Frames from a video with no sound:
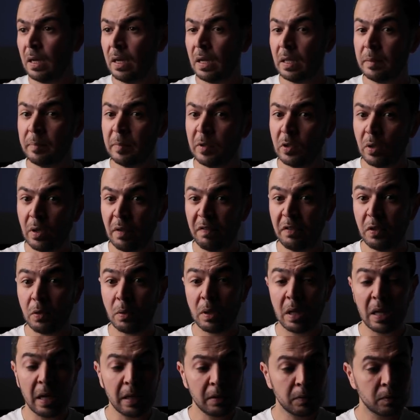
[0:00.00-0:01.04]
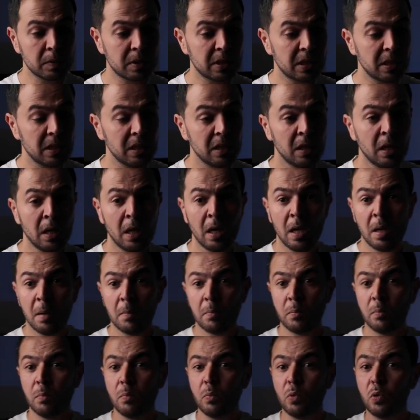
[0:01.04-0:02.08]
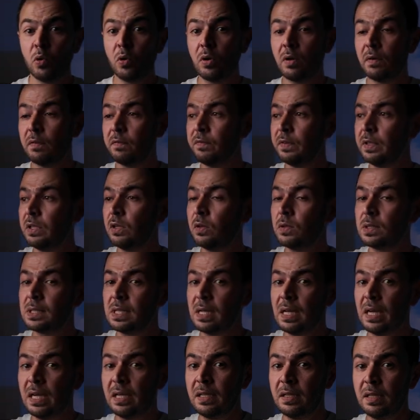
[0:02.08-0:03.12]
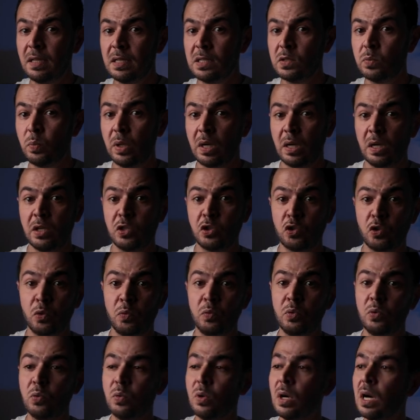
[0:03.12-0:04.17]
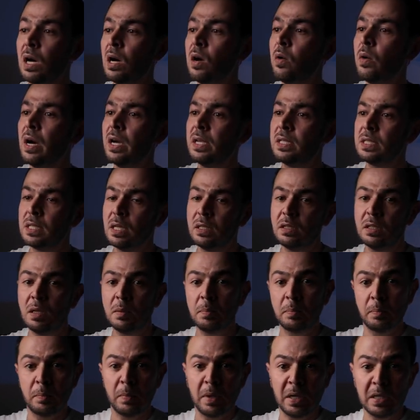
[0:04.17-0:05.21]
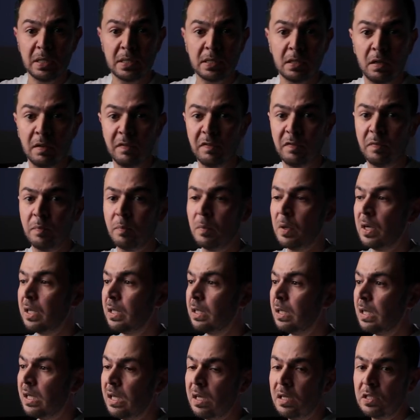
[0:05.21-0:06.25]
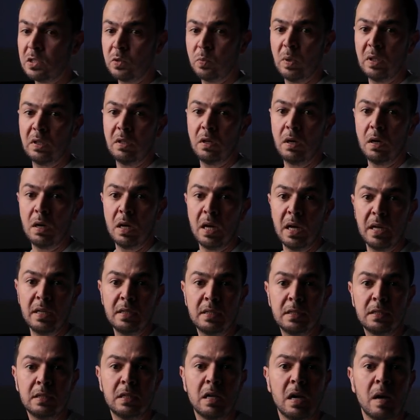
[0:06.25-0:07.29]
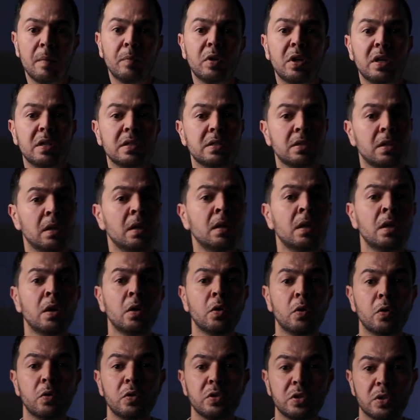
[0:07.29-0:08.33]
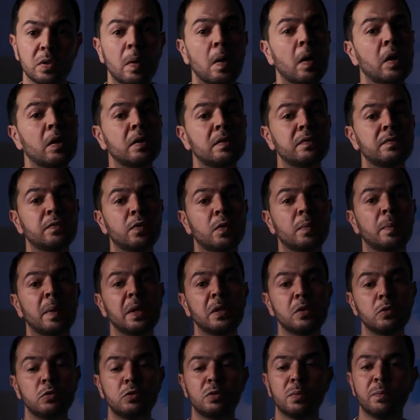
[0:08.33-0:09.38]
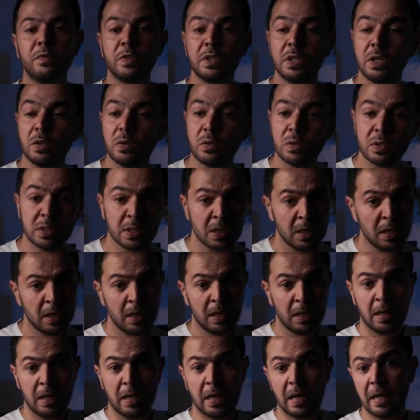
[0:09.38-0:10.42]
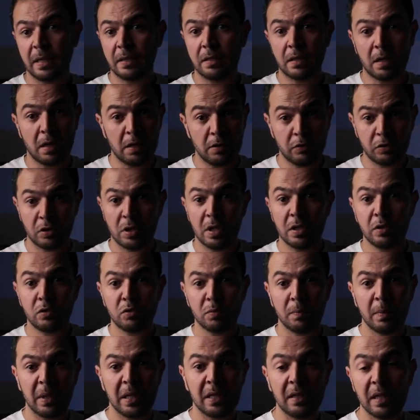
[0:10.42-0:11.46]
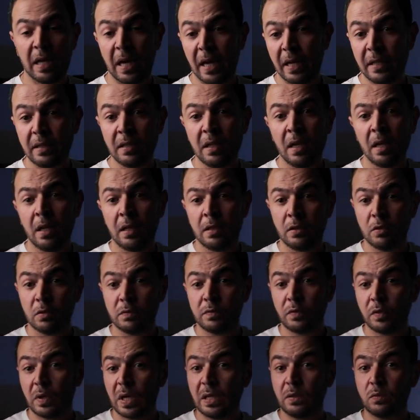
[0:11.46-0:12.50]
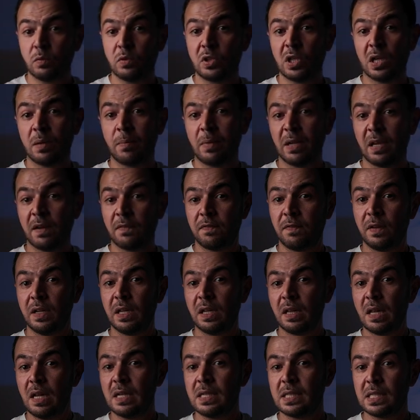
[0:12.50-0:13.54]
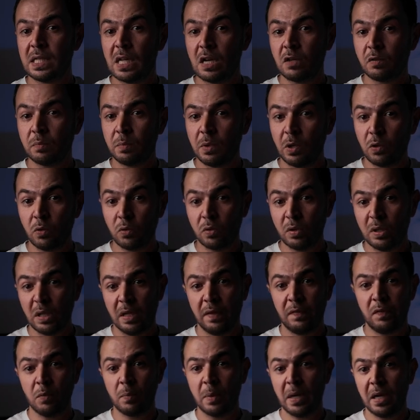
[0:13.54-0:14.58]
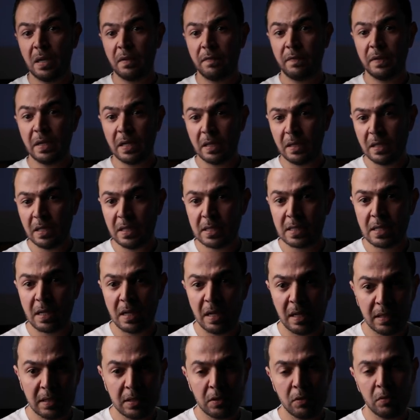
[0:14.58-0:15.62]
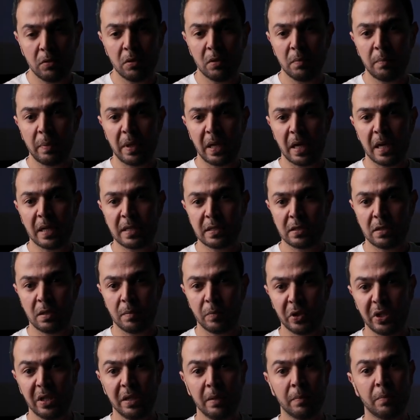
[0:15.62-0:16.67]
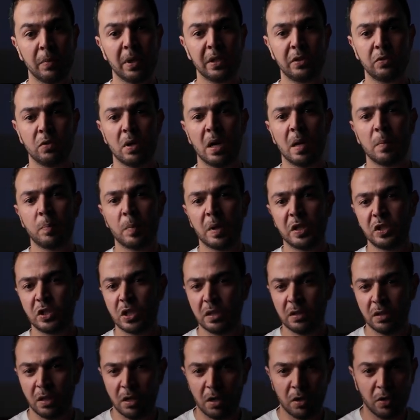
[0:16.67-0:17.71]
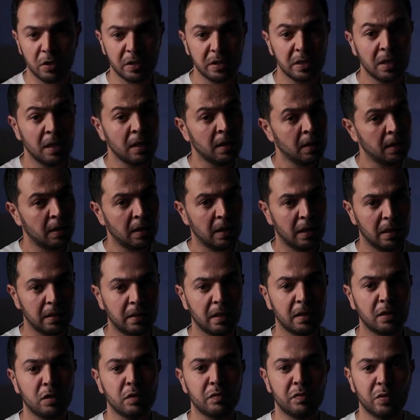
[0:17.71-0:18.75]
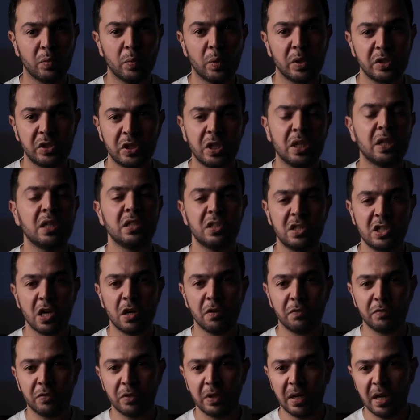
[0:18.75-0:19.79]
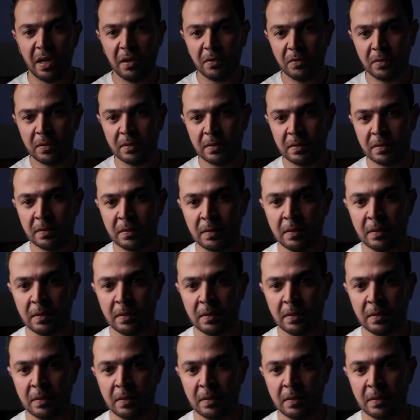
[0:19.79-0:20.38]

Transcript: Let me know if you'd like to see more videos like this where I show you how I set up my stuff, my gears, whether lights, cameras, or so on for my YouTube videos, and I'll try to make that. Don't forget to check my affiliate links down below. If you buy via these links, you don't pay extra money, but you help my channel a lot. And thank you for watching. Ciao for now.